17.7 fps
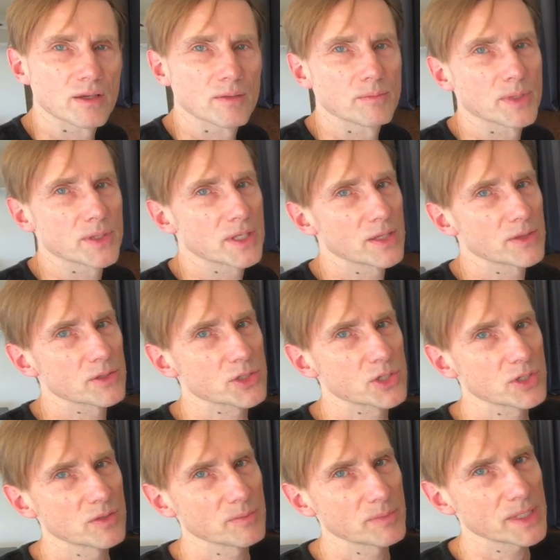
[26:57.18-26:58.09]
but then there
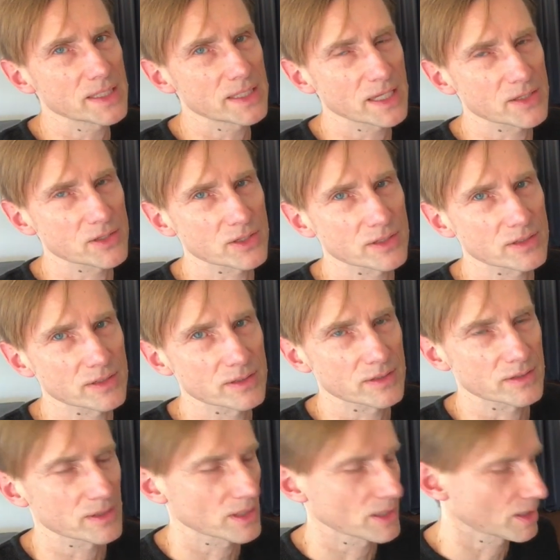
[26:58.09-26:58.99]
shouldn't be tension.
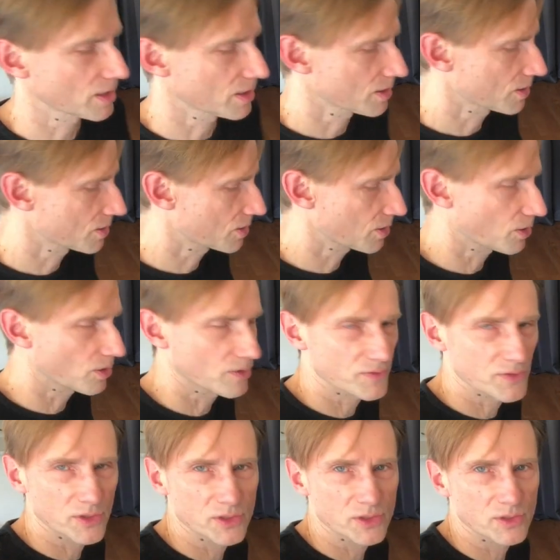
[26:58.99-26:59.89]
So
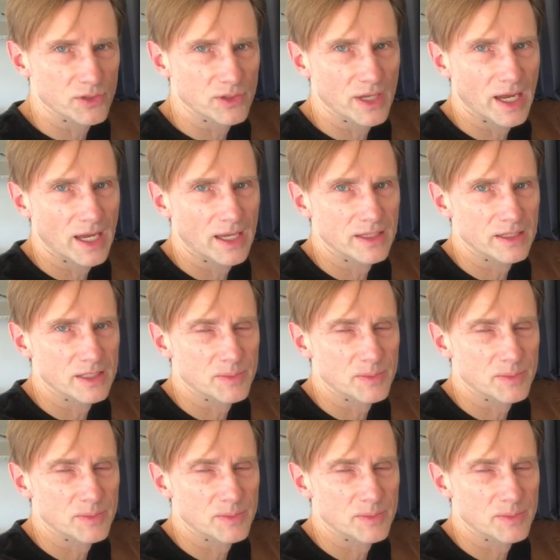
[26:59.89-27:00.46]
if they're doing that,